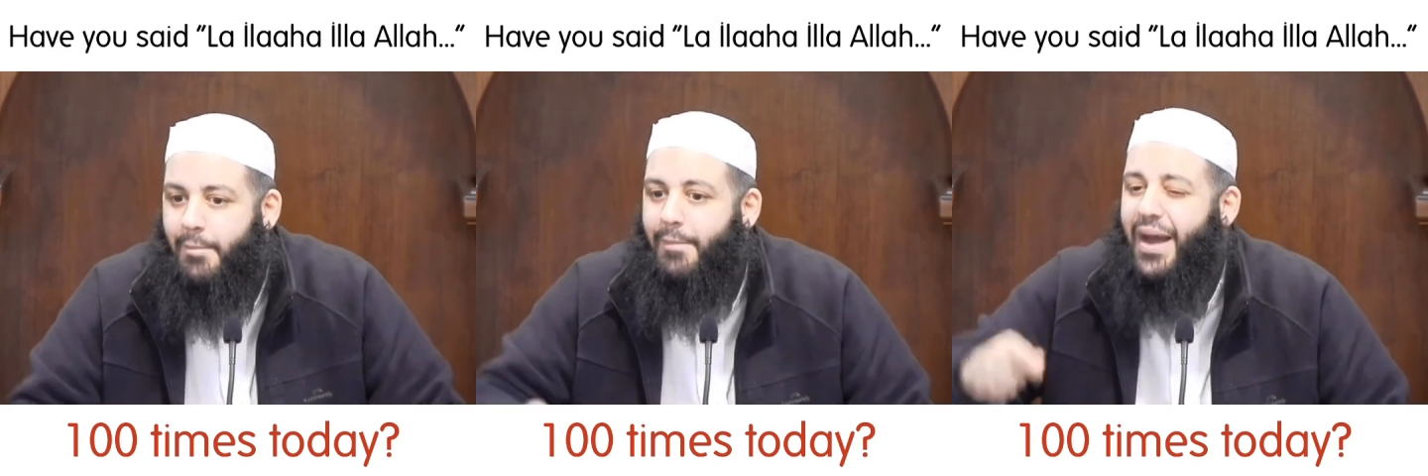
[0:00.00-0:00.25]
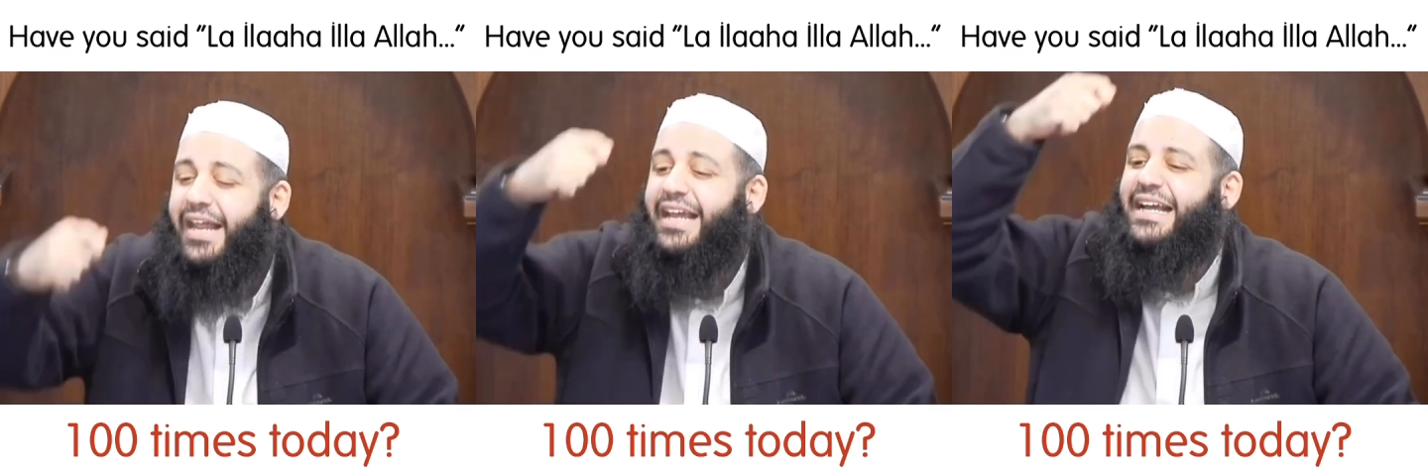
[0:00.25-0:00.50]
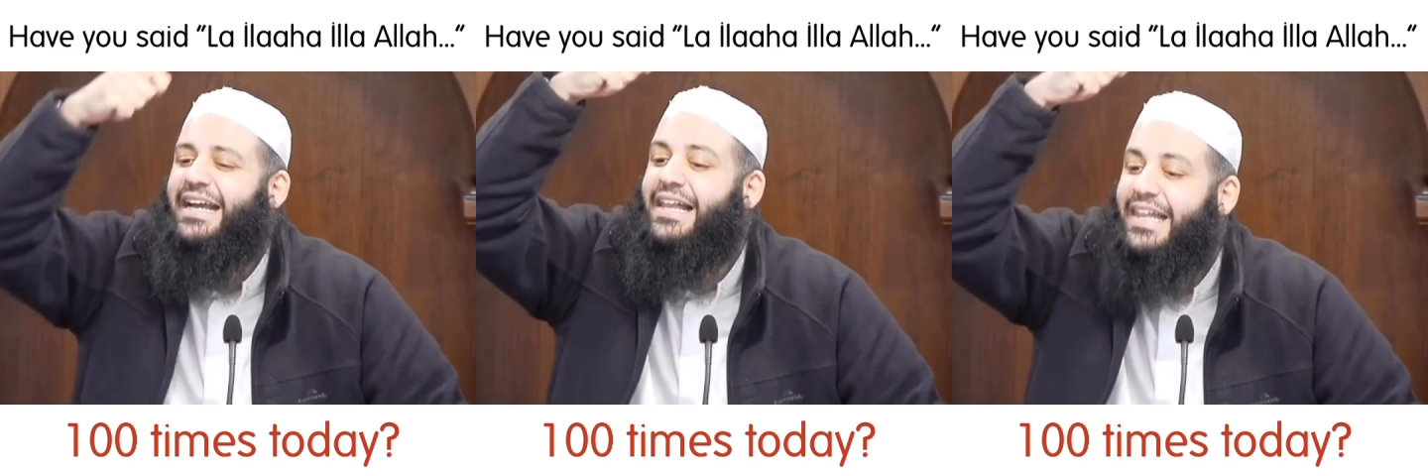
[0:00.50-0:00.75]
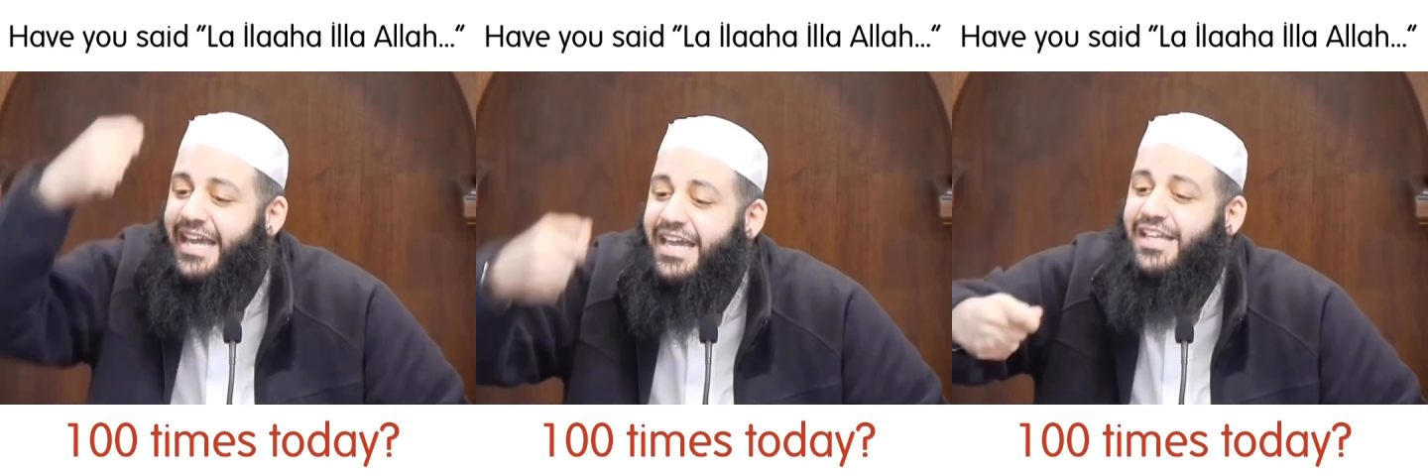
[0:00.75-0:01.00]
but it
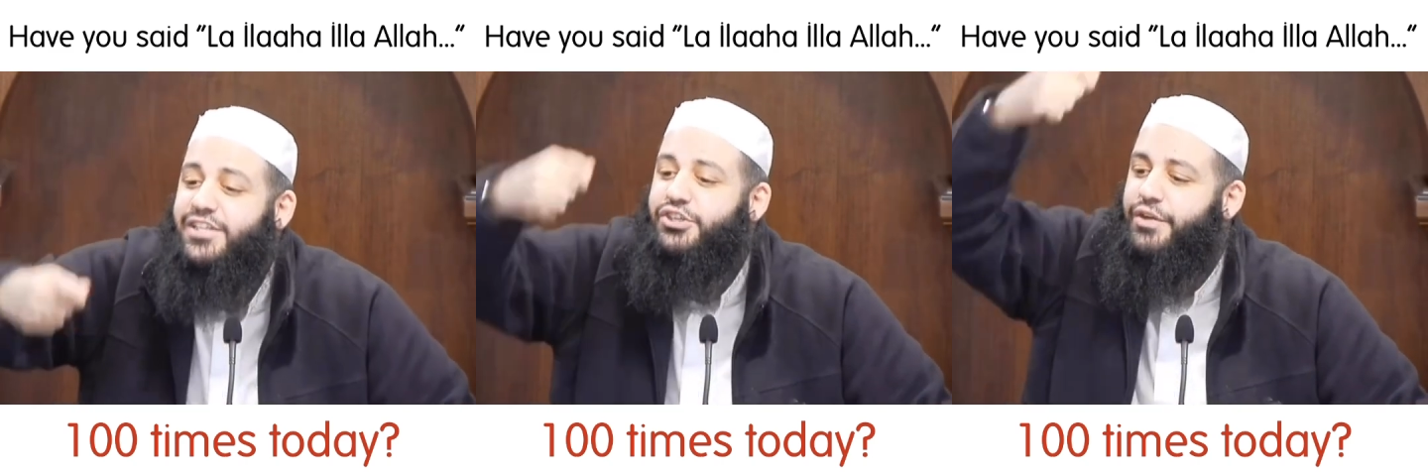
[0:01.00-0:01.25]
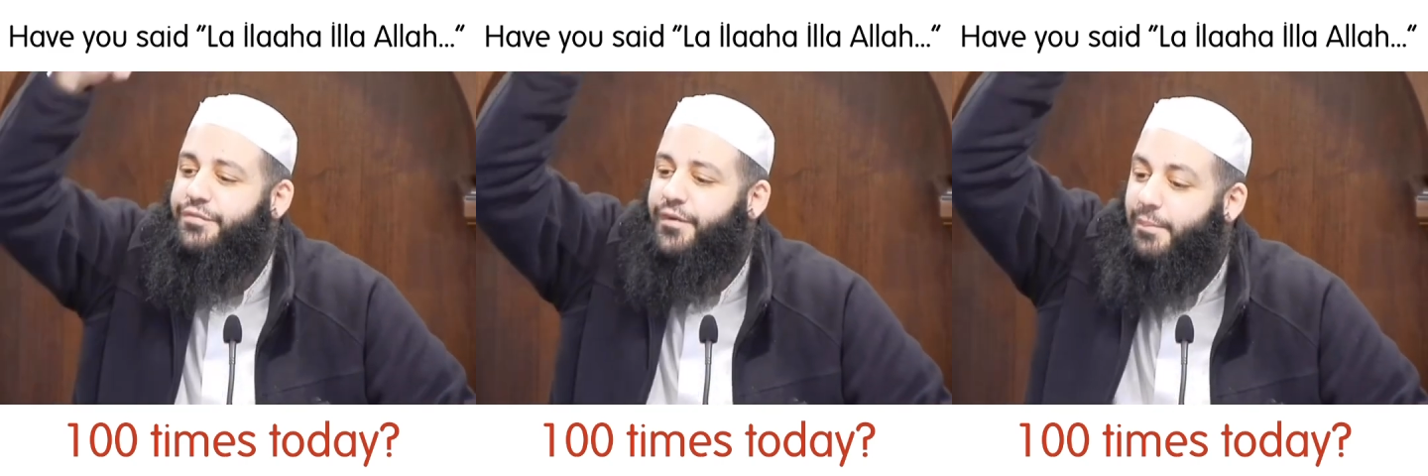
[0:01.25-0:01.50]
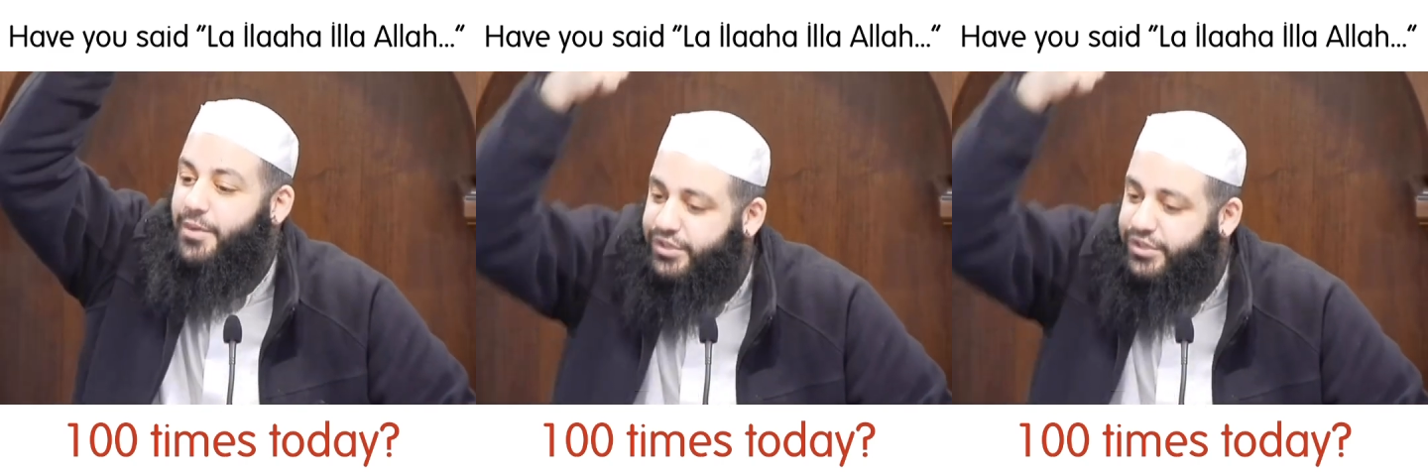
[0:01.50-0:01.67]
cleans you from your